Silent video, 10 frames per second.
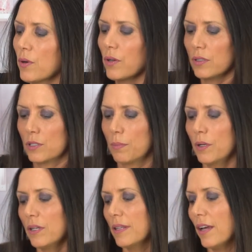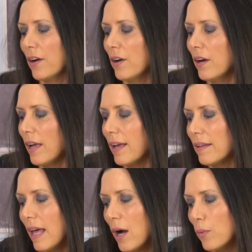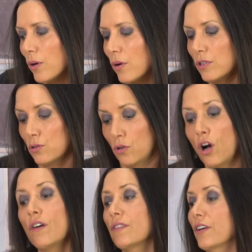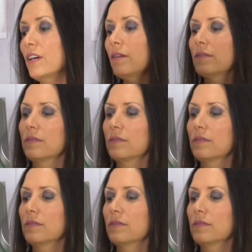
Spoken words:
Going to put it there and now we're going to cover,